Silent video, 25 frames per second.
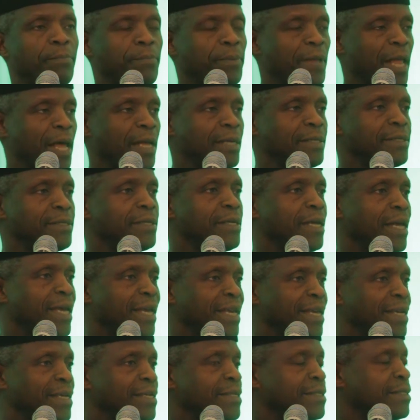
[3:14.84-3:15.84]
plan
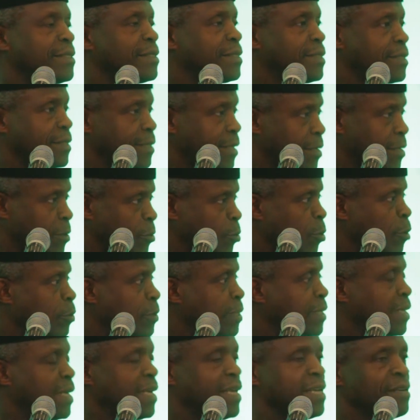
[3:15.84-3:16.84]
is,
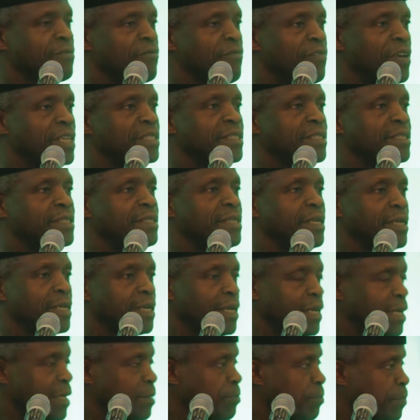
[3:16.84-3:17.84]
quote,
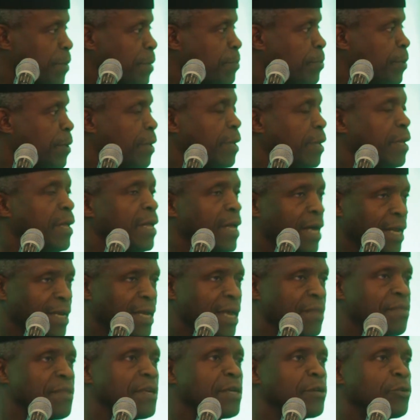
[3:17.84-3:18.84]
investing in people. And
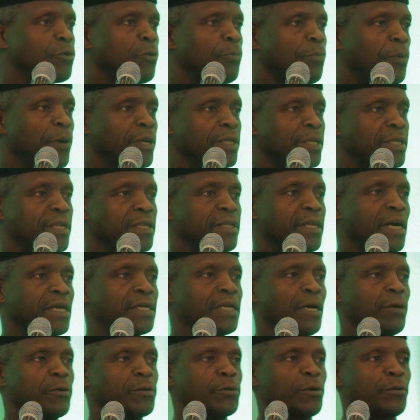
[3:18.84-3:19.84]
I think you pointed
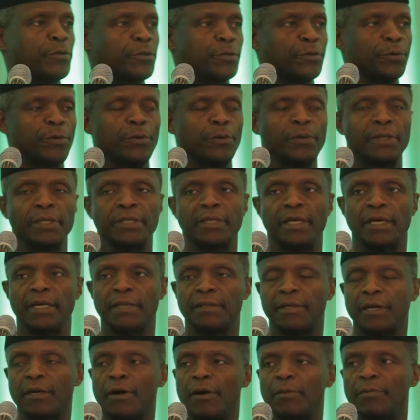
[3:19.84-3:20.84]
that out also
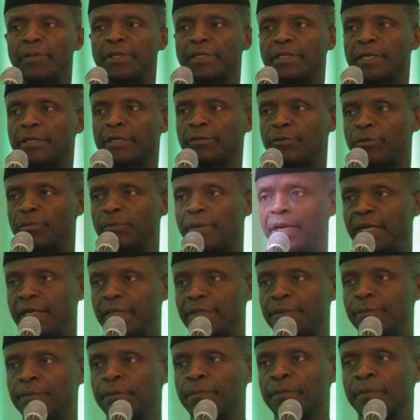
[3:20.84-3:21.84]
in the comments that you
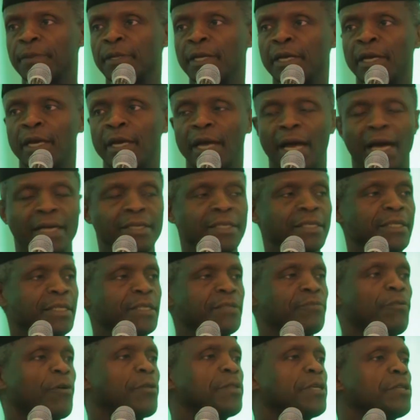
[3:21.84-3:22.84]
made. And it
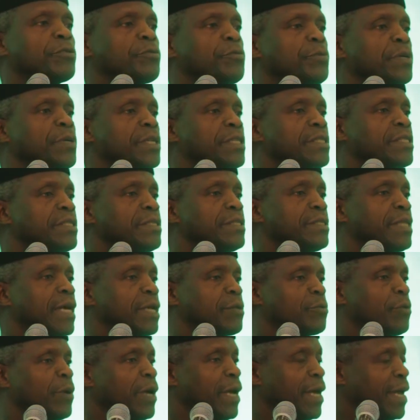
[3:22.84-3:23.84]
is for this reason
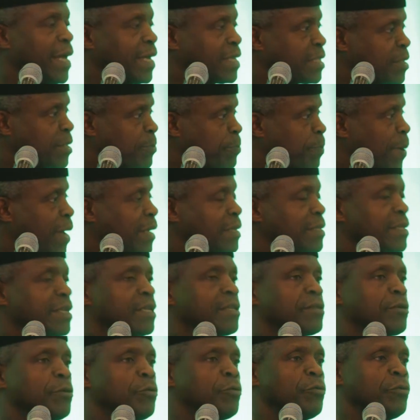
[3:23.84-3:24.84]
that we're
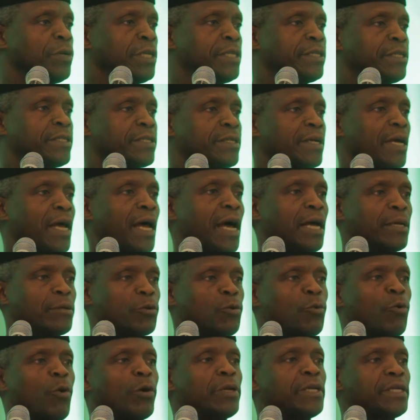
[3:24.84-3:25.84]
expanding the reach
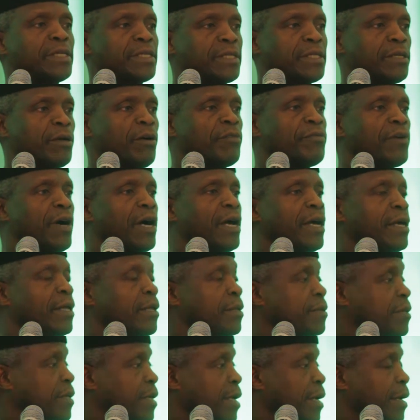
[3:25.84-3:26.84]
and quality of our
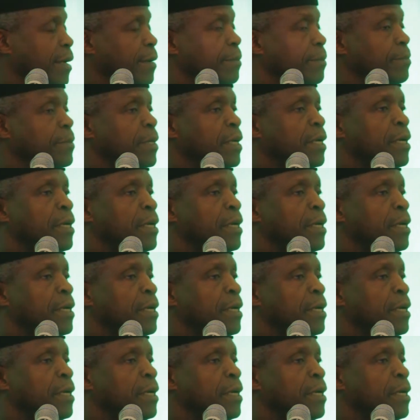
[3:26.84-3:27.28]
healthcare